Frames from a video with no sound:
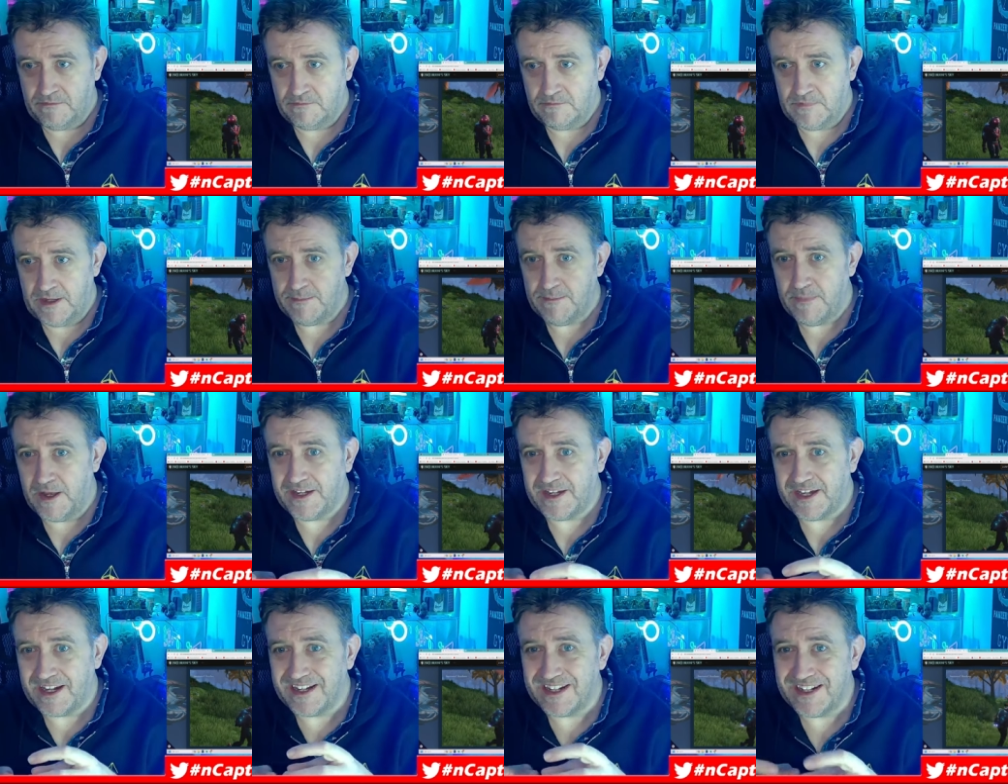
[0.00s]
They
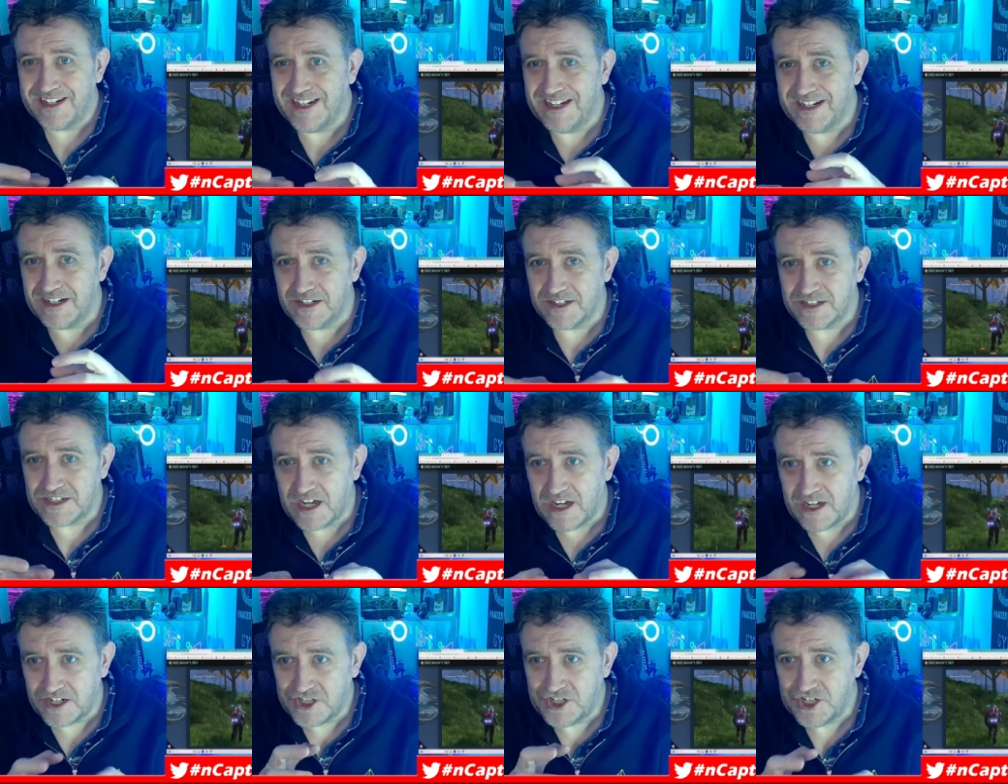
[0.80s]
might get little
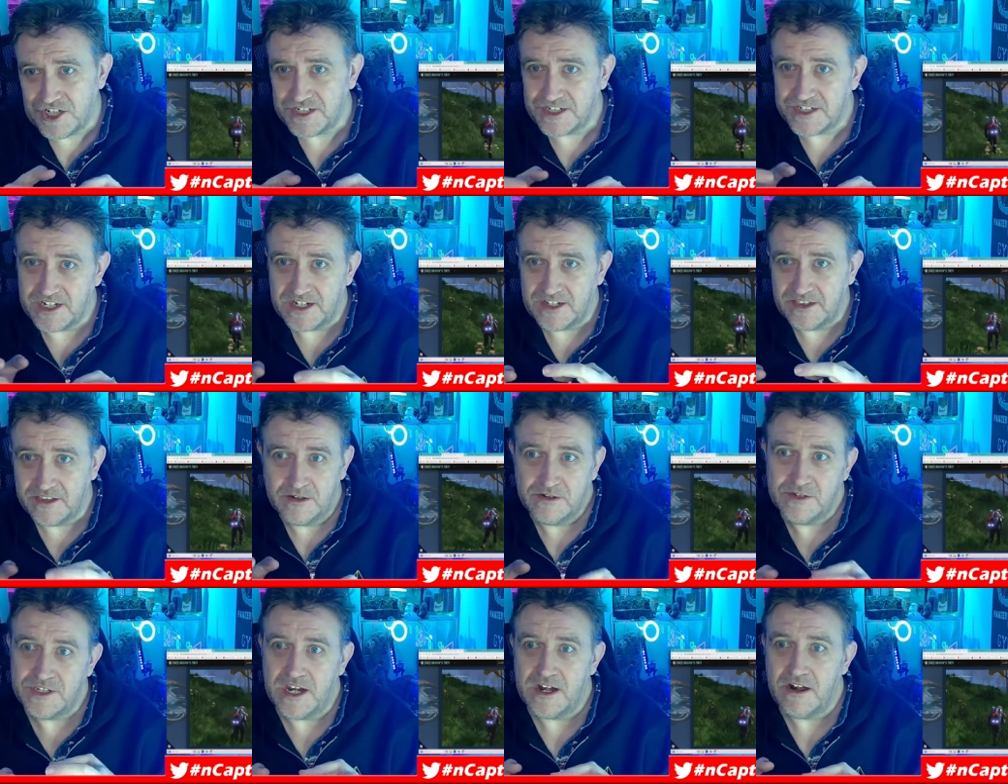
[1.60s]
touches in
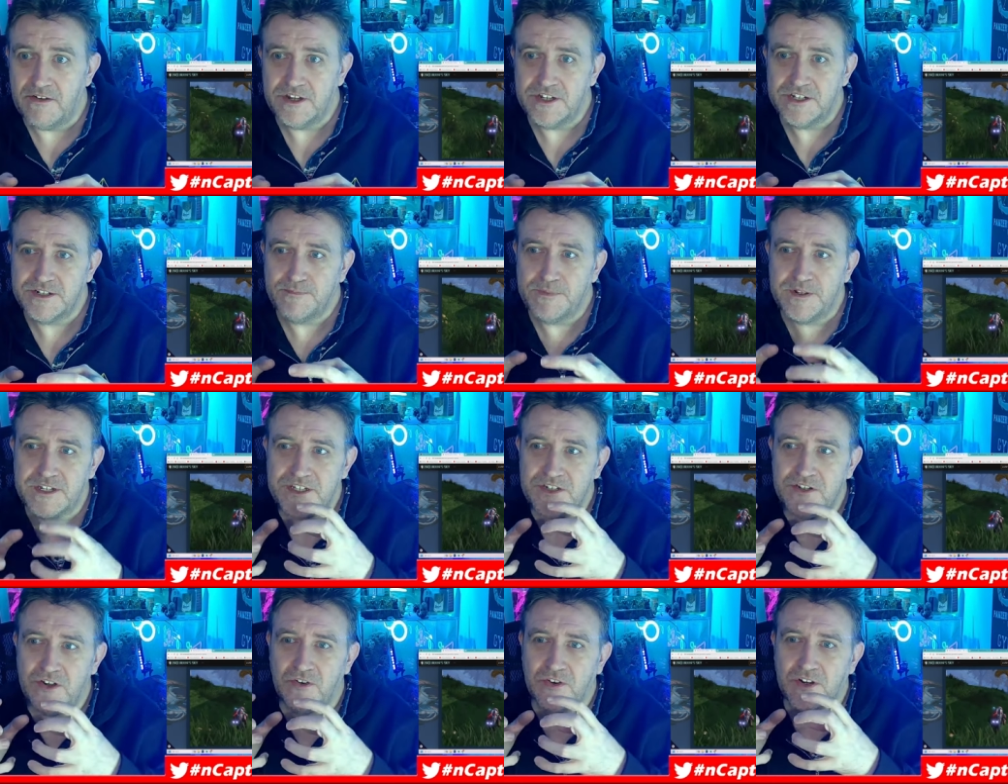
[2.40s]
those areas, but
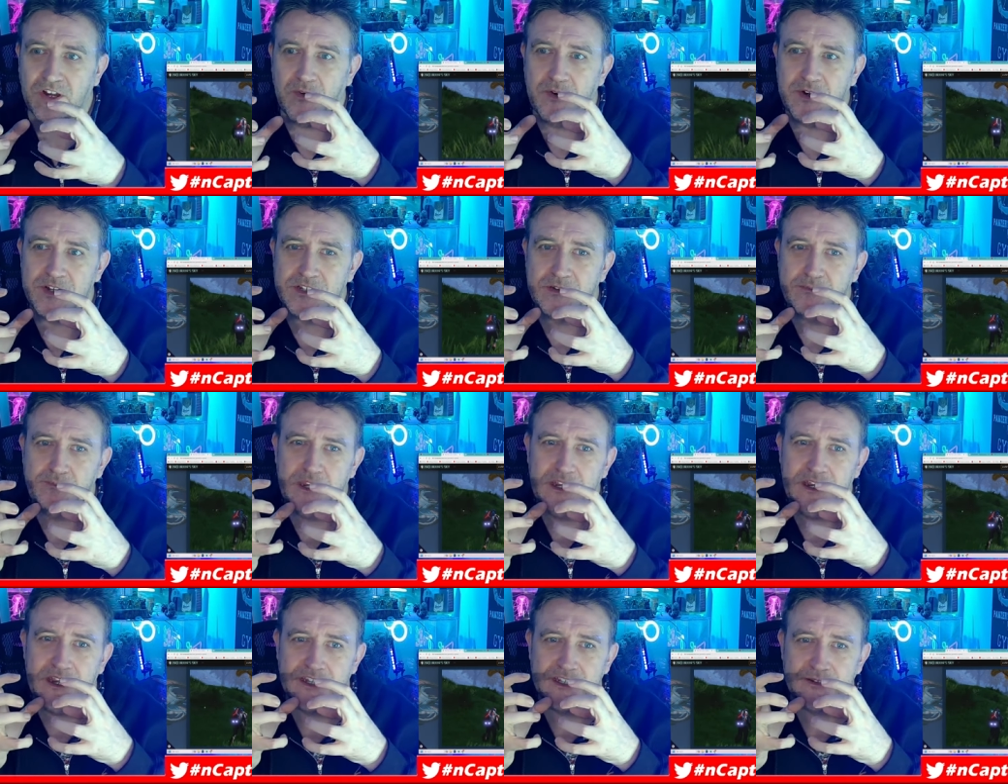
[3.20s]
it's not going to
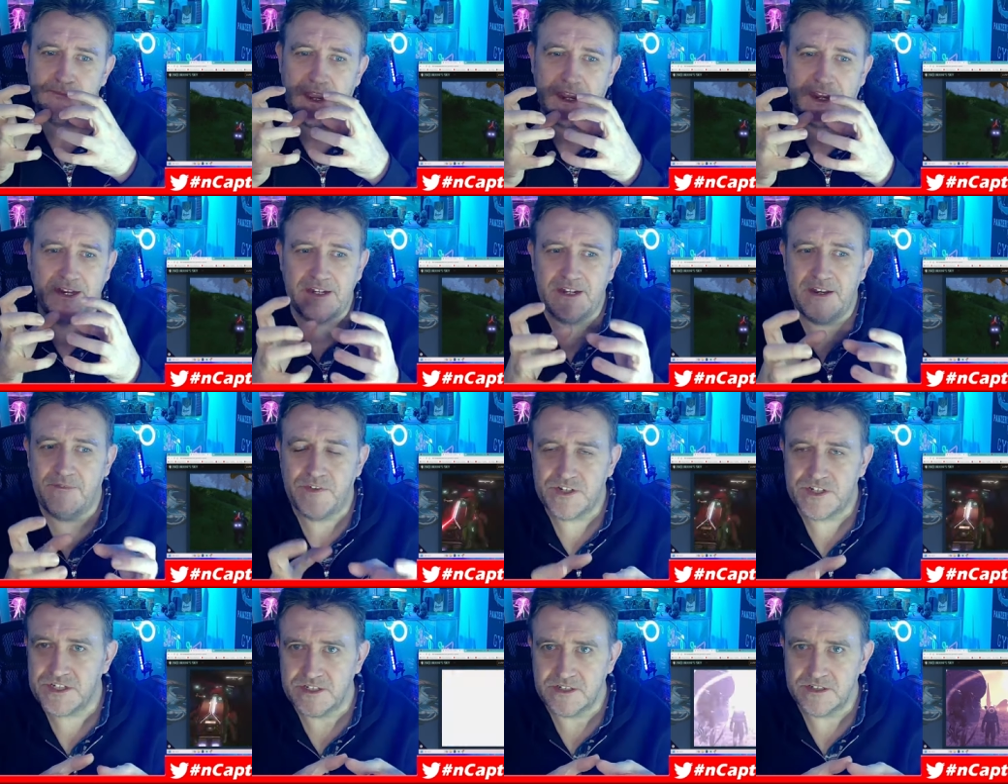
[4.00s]
be as
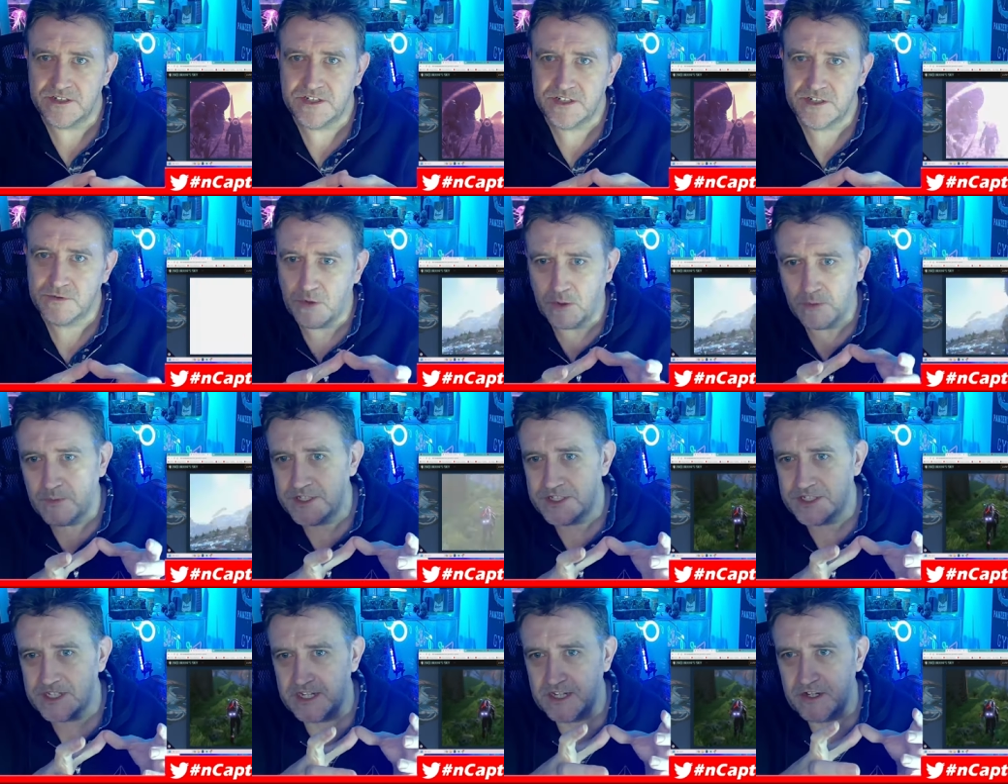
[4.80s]
magnificent as what we
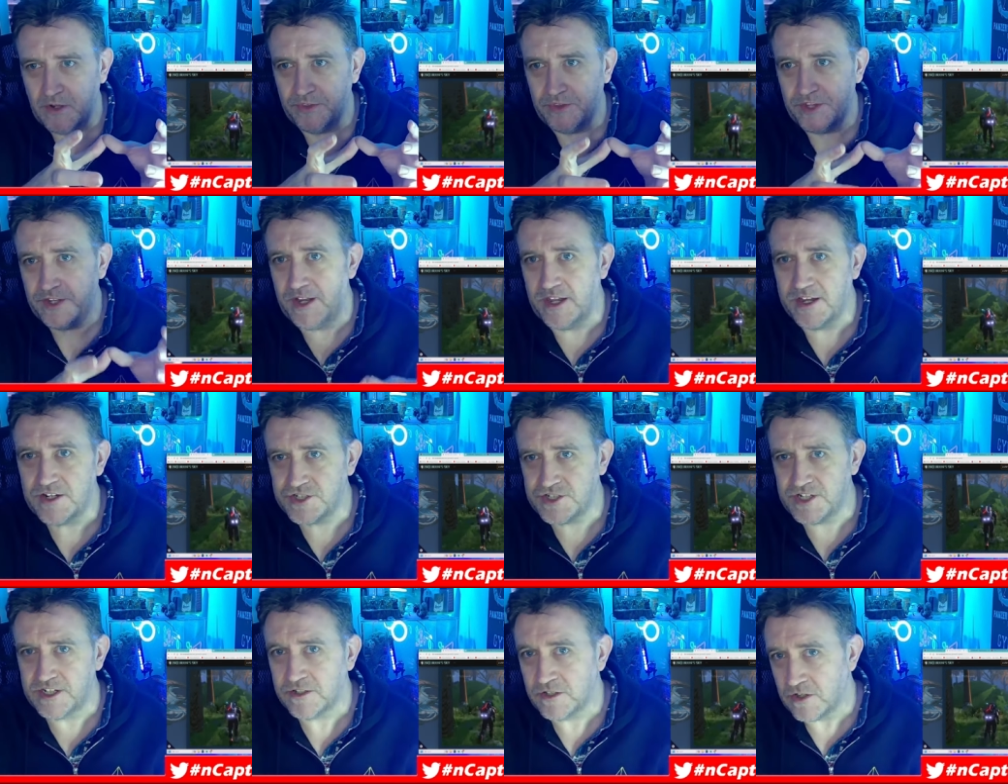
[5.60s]
see on the next
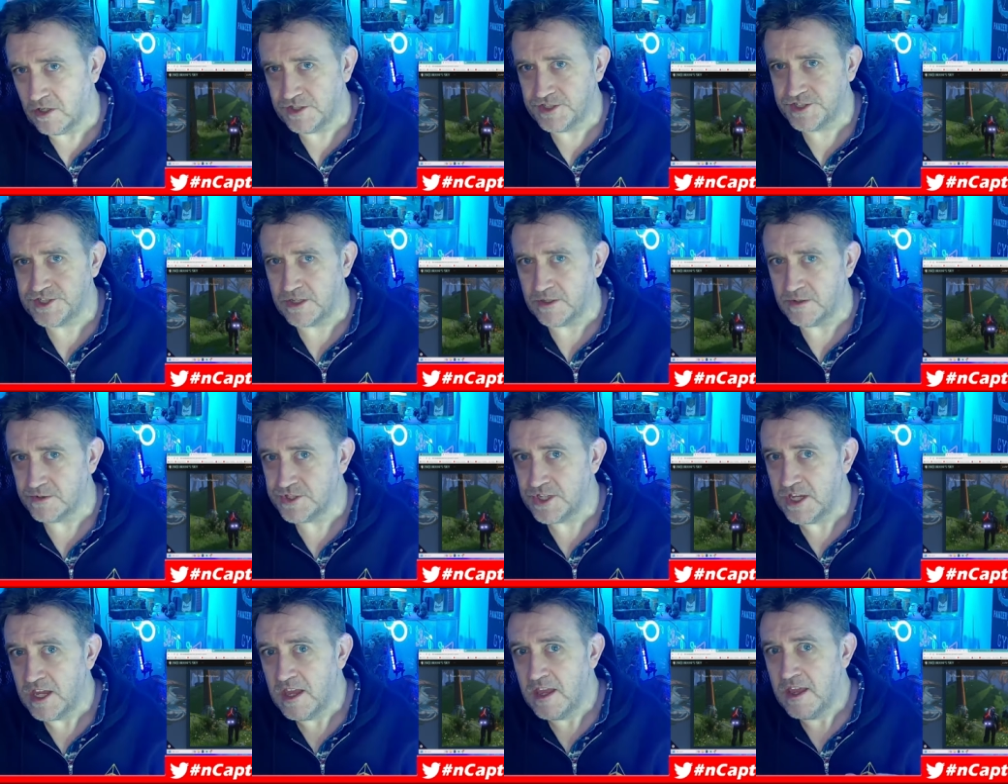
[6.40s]
gen consoles.